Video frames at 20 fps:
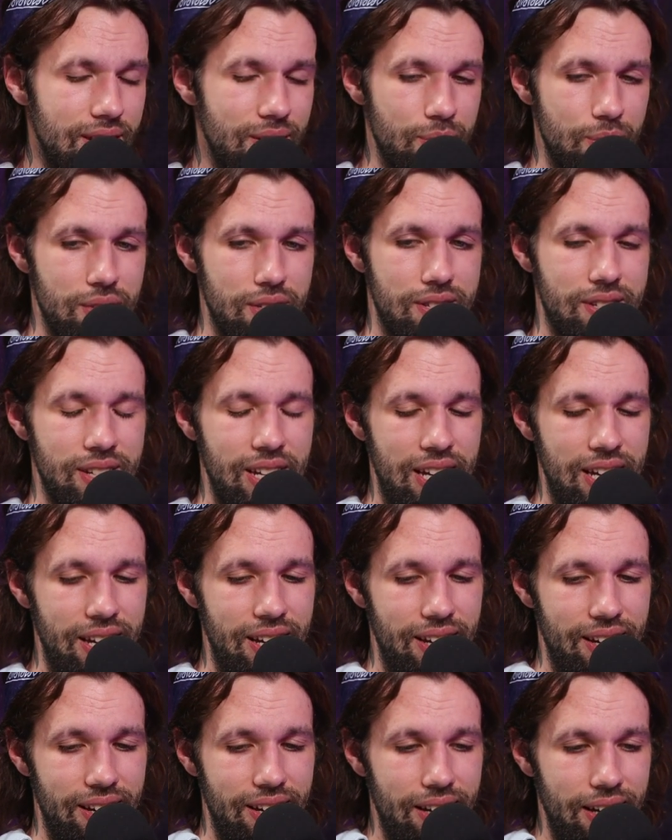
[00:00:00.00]
and it was
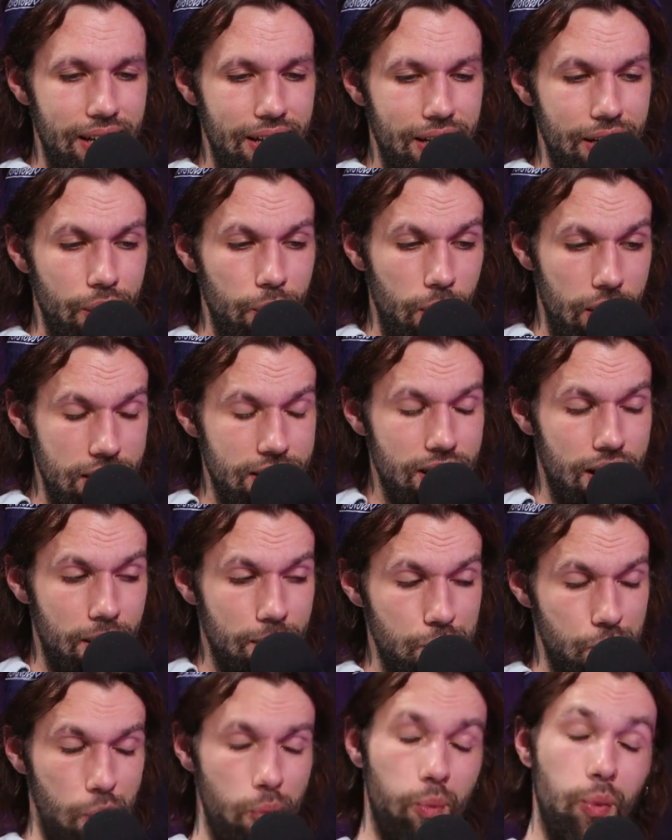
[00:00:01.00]
a great
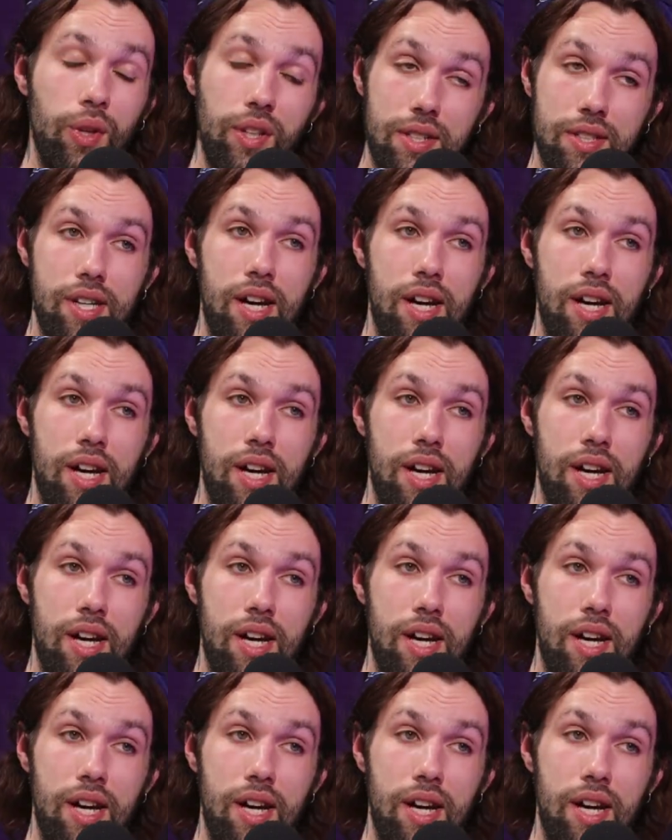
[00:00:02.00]
time. So I'm really